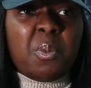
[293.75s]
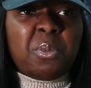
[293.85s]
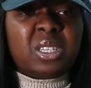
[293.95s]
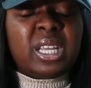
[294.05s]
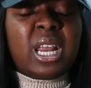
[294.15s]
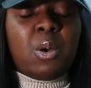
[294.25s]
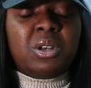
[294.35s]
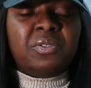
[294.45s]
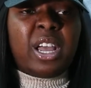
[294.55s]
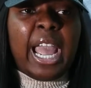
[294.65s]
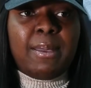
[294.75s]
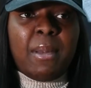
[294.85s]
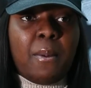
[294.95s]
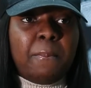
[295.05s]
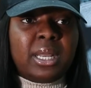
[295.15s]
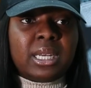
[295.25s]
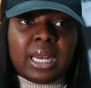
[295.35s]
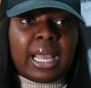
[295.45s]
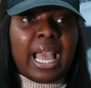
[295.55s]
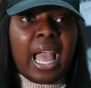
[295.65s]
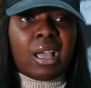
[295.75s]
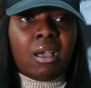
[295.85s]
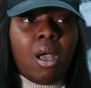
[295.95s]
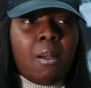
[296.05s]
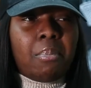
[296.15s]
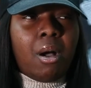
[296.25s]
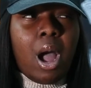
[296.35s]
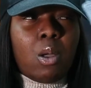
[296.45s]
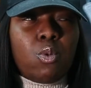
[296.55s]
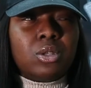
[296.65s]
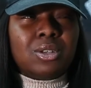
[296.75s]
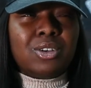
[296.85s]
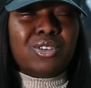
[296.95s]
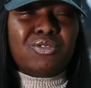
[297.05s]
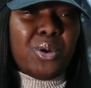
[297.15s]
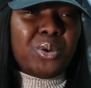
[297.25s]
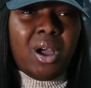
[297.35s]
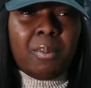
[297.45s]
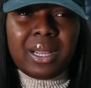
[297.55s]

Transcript: I'm not saying I would have came out and been in a gang, but I wasn't grown up.